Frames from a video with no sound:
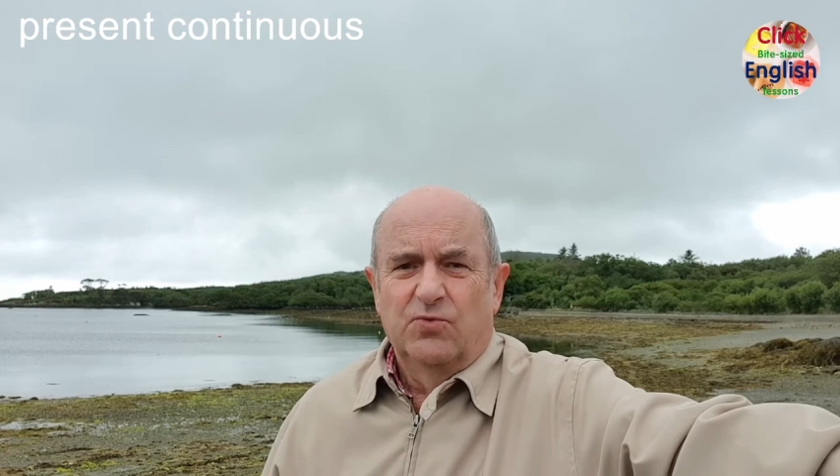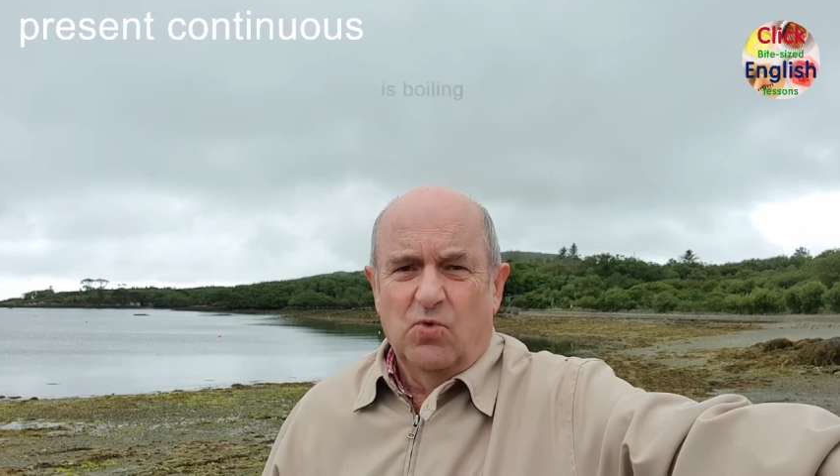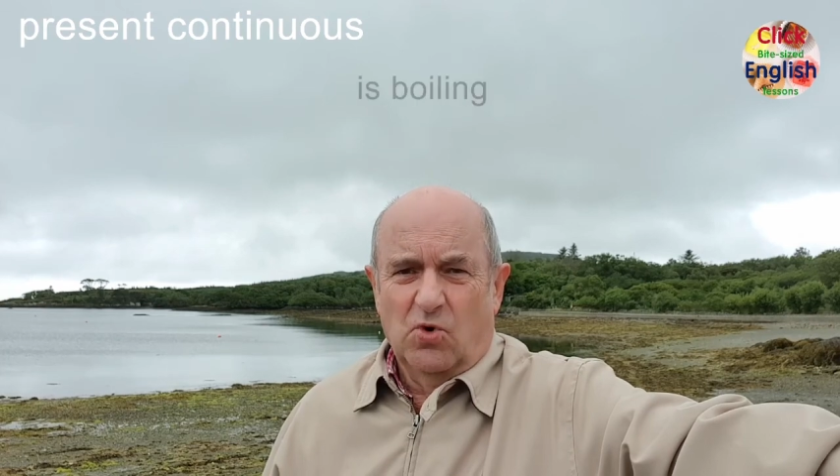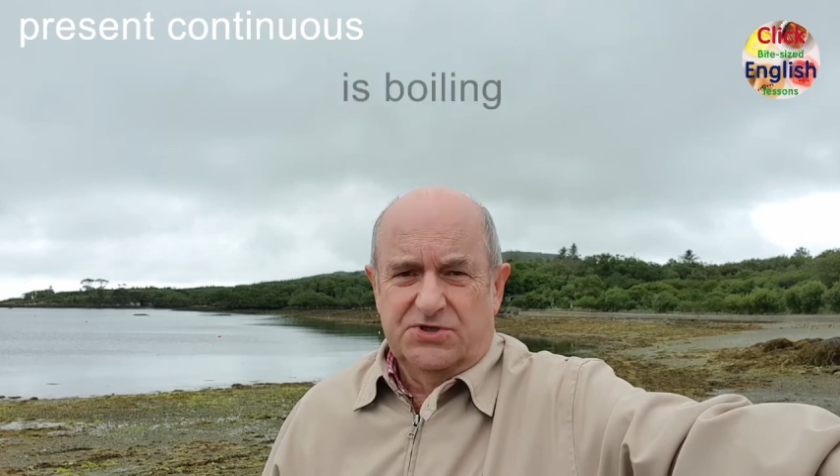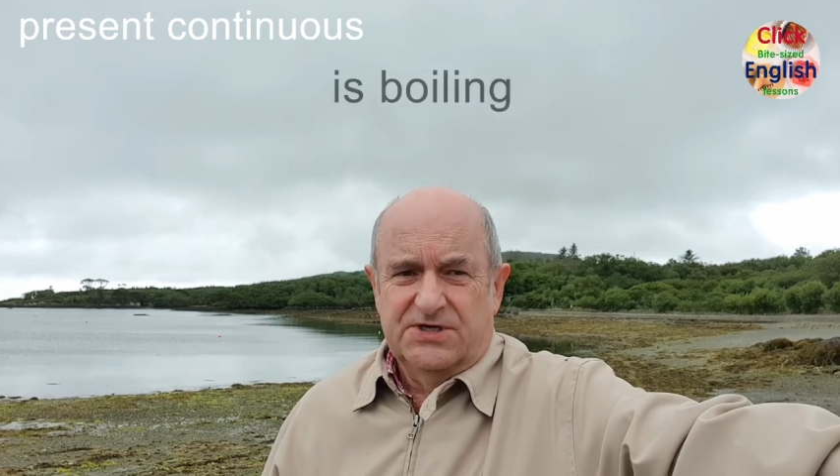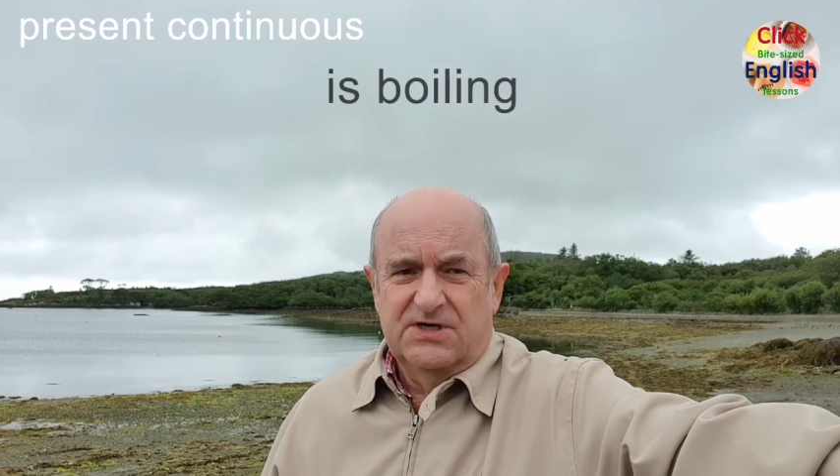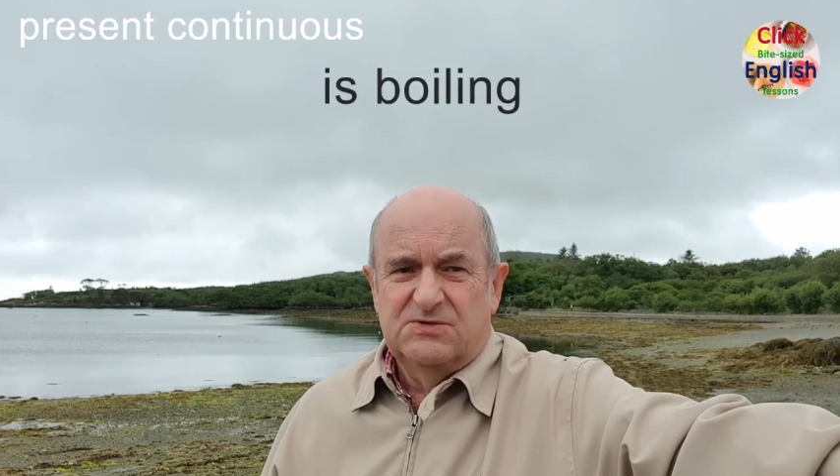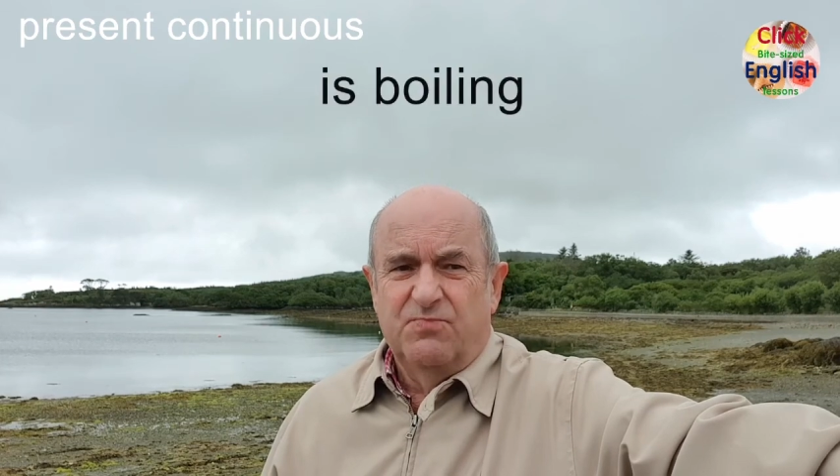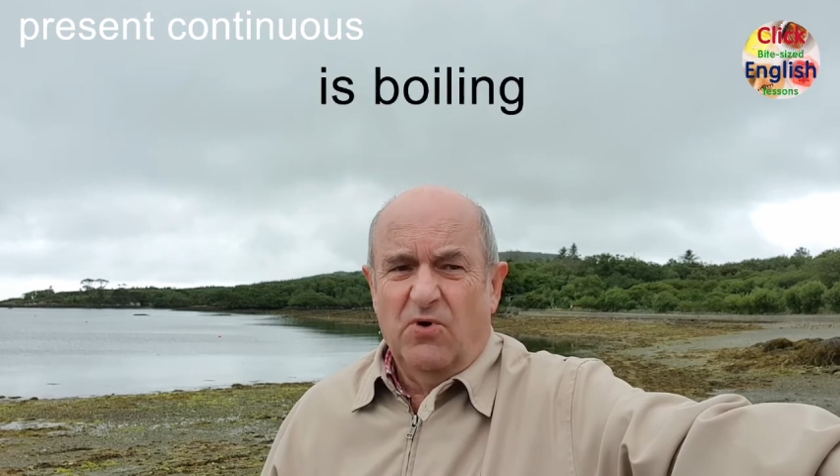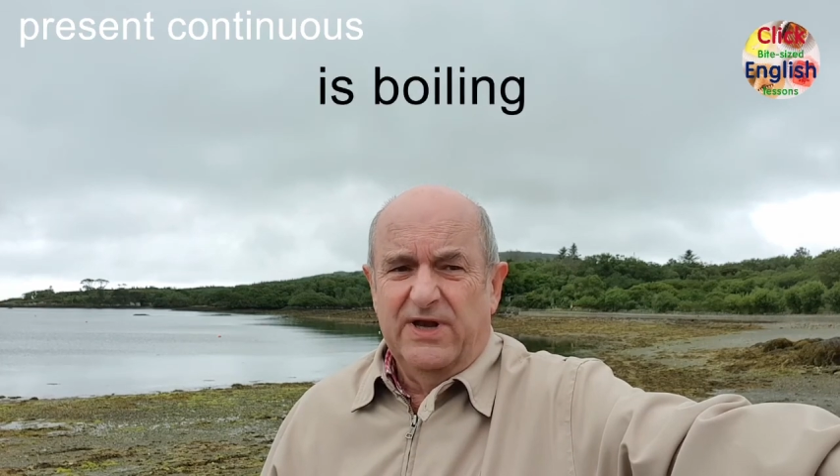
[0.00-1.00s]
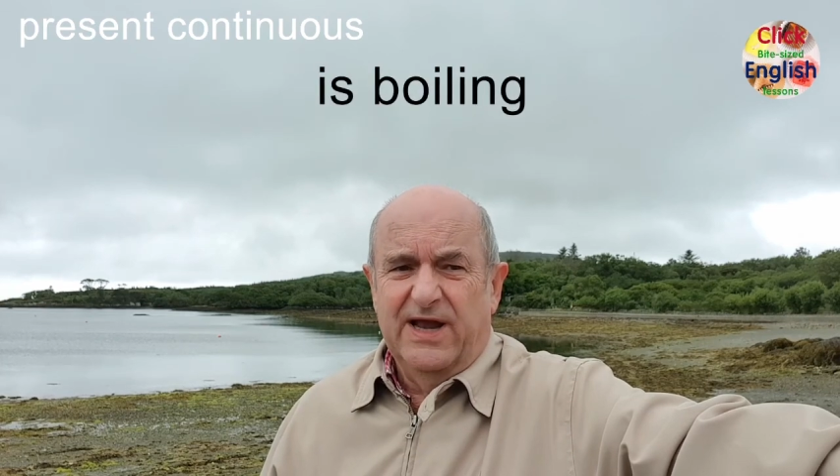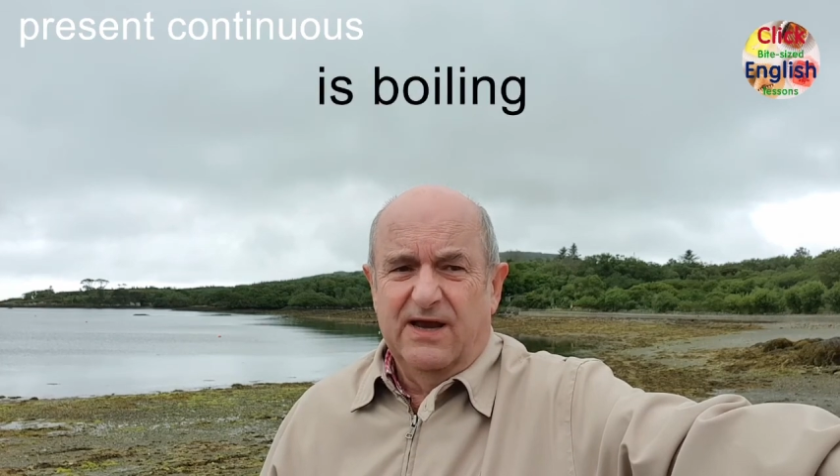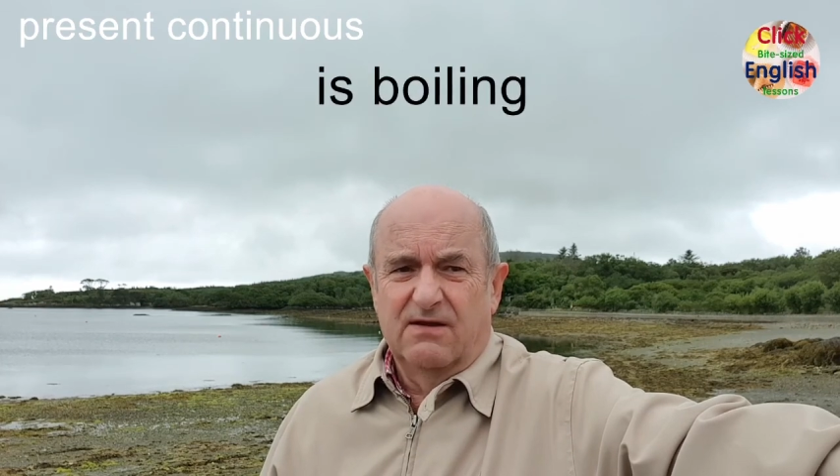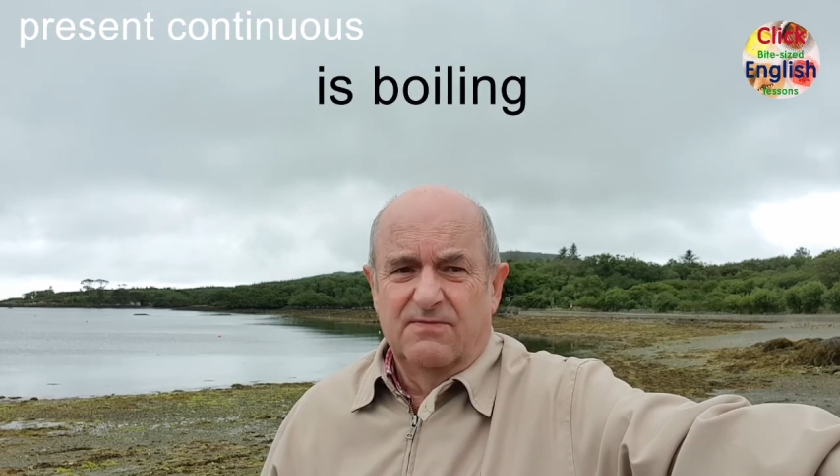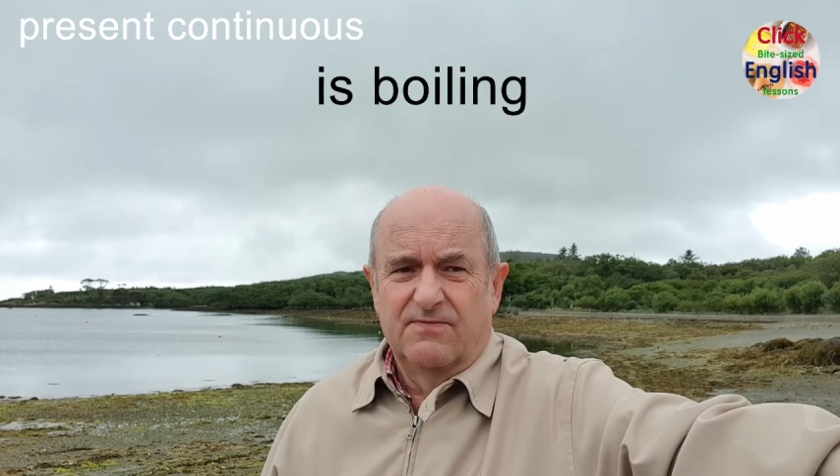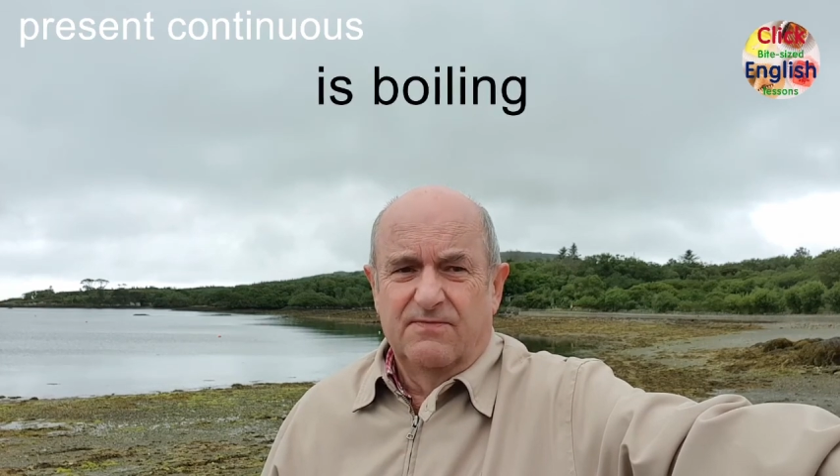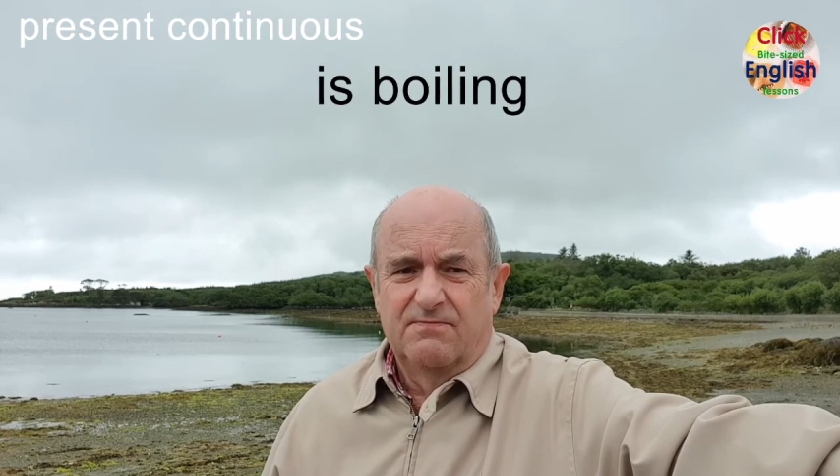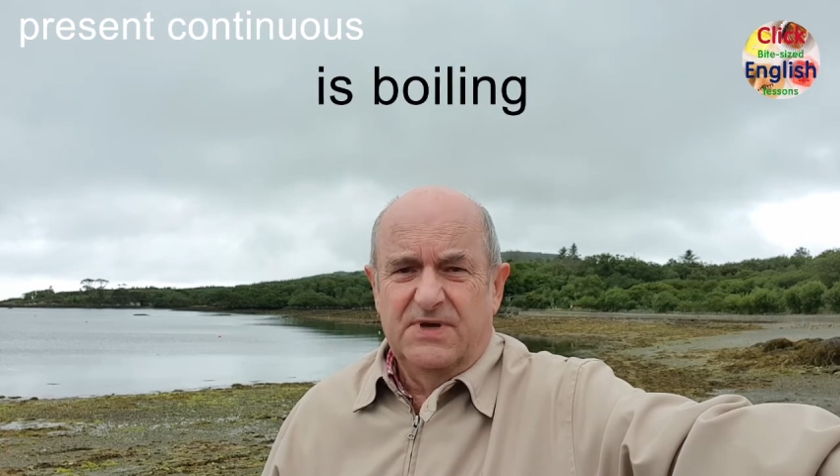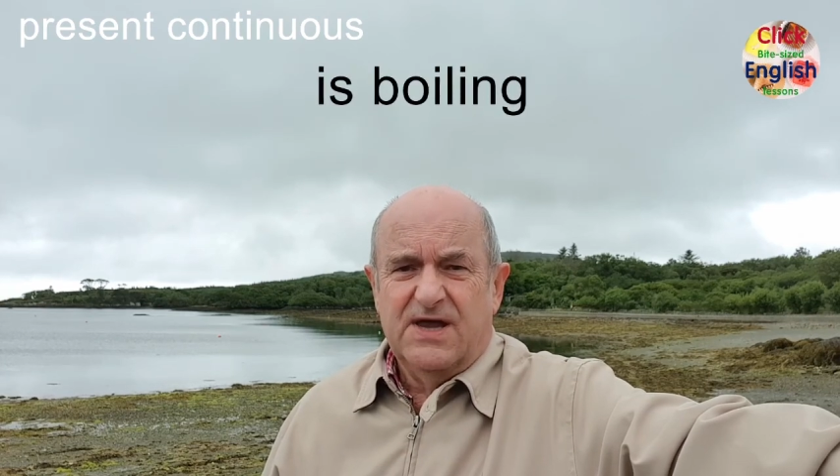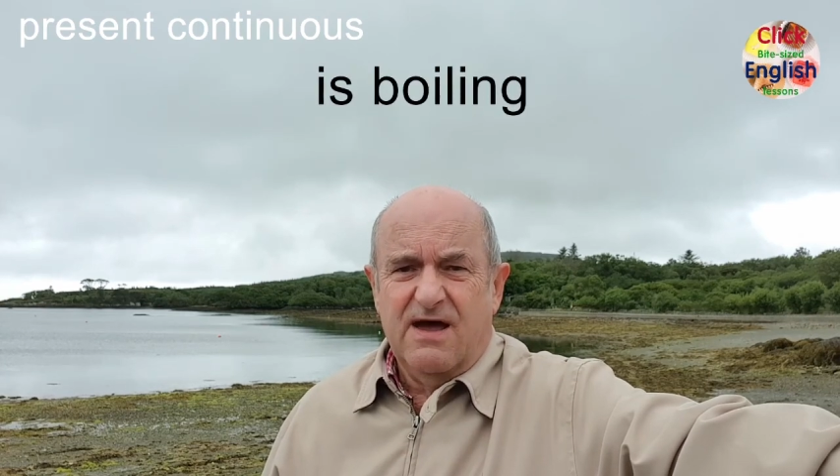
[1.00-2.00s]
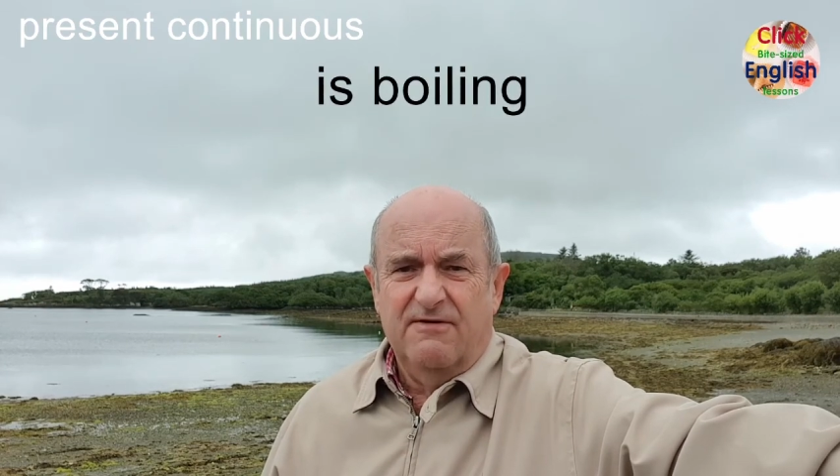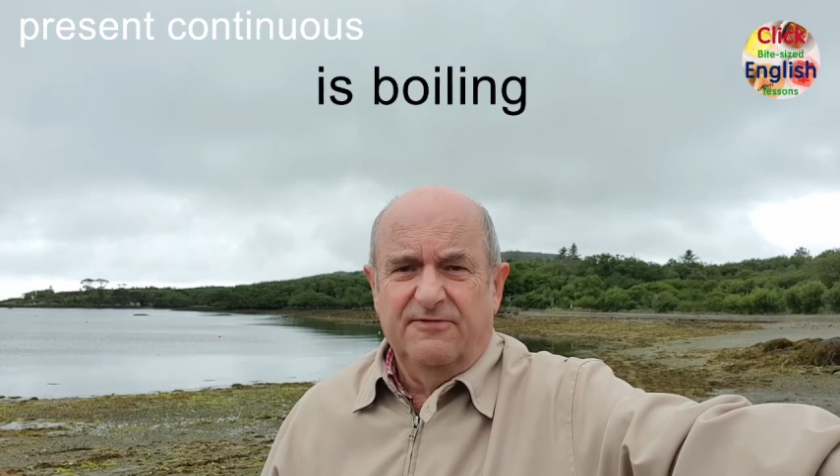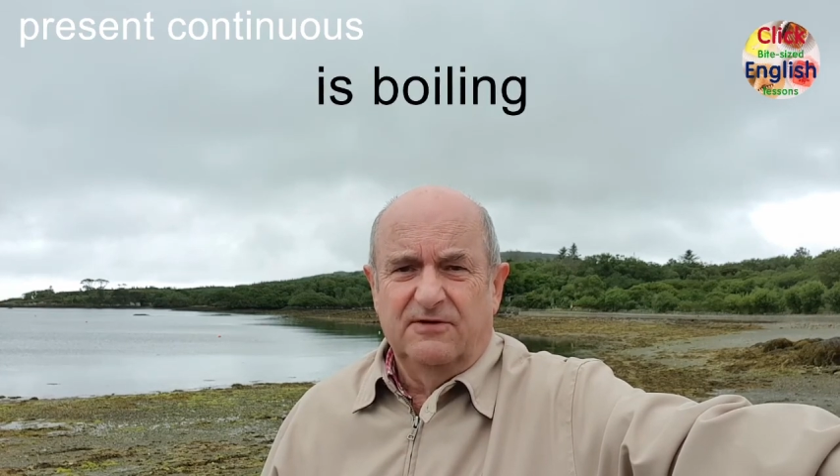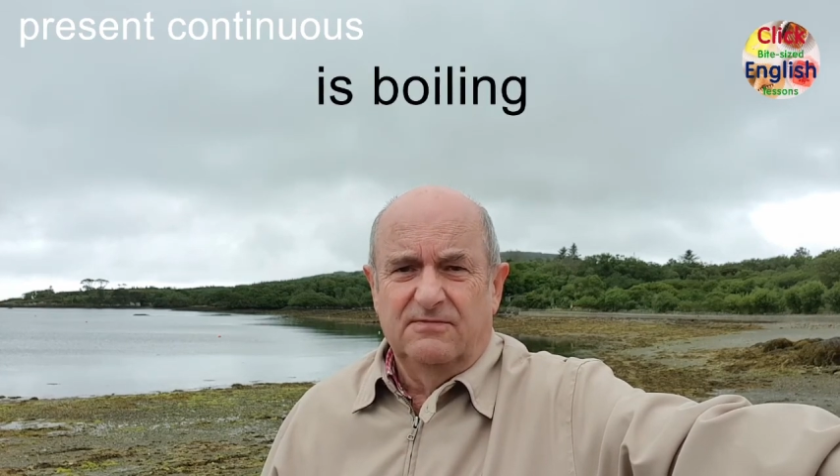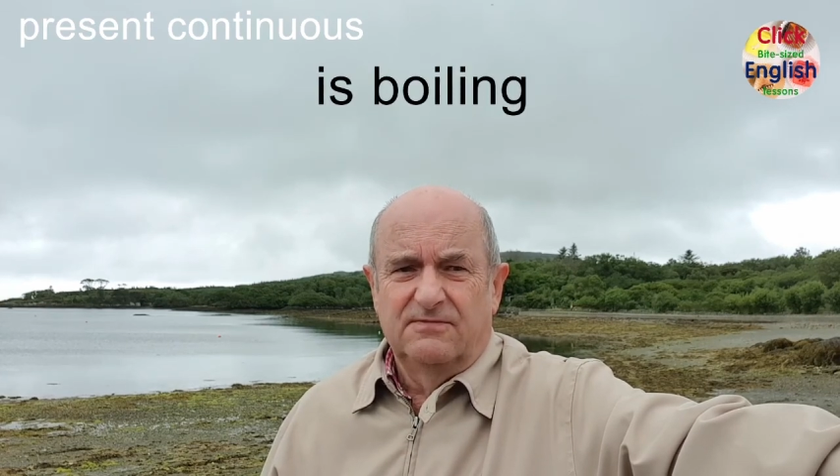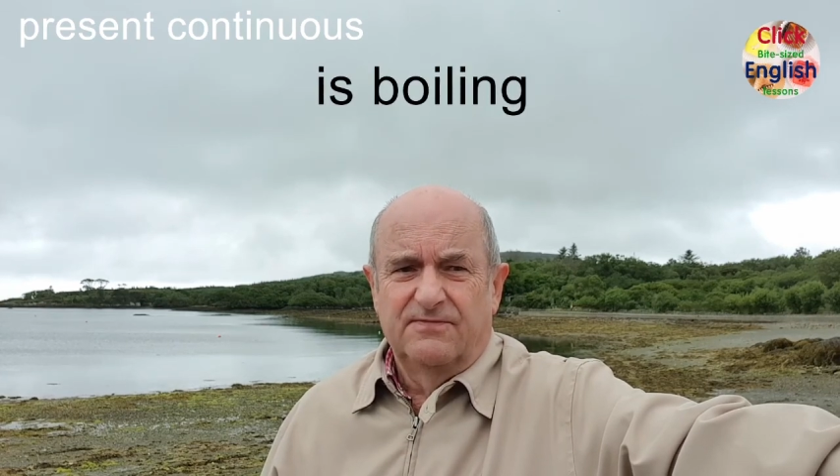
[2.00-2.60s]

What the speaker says: water is boiling. Be careful.